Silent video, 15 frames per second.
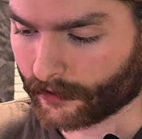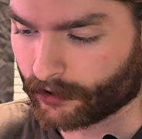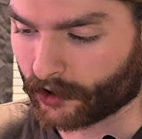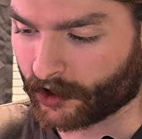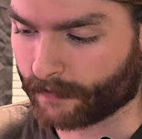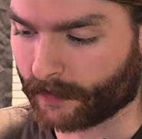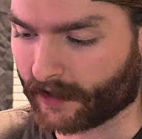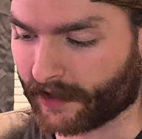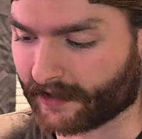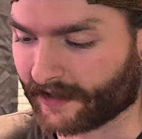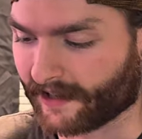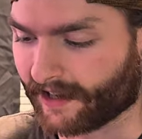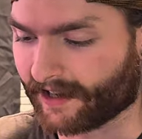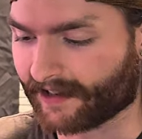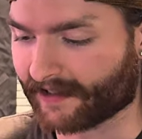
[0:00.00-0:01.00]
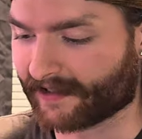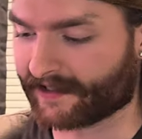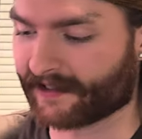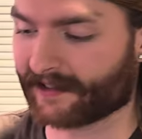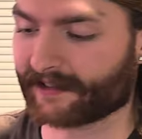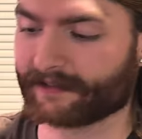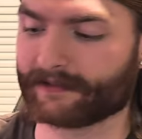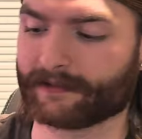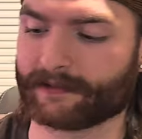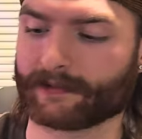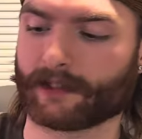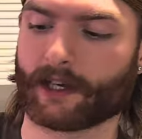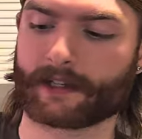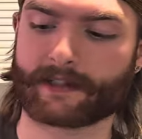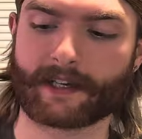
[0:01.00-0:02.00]
just because it is
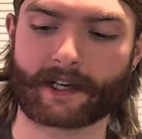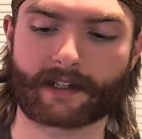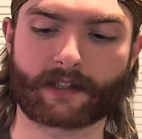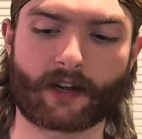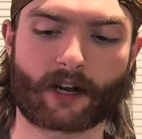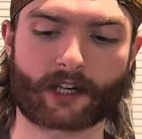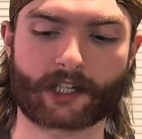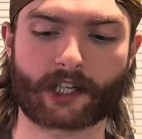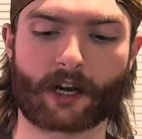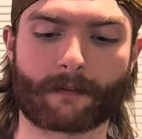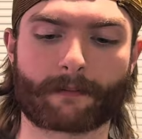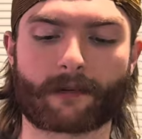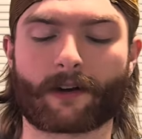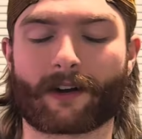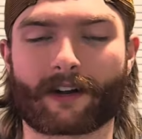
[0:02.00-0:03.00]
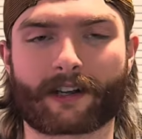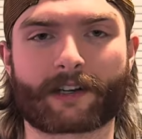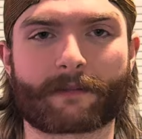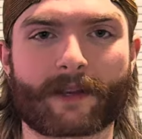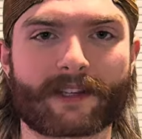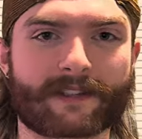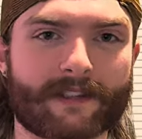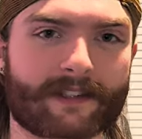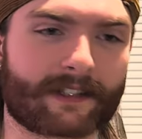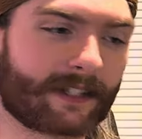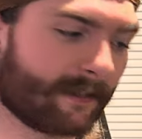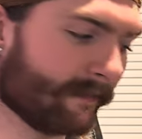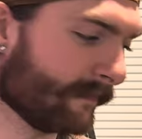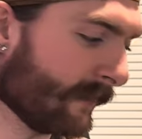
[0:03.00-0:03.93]
a TikTok shop product, basically.